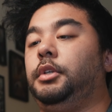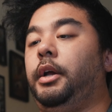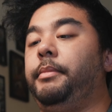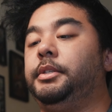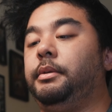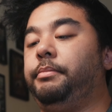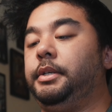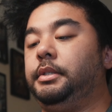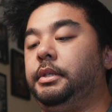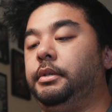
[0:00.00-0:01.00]
I must have
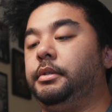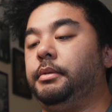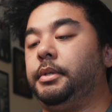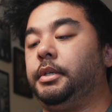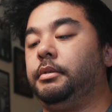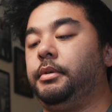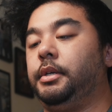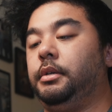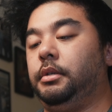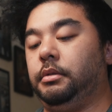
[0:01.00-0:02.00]
pressed it or something. It's already
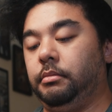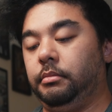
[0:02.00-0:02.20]
on.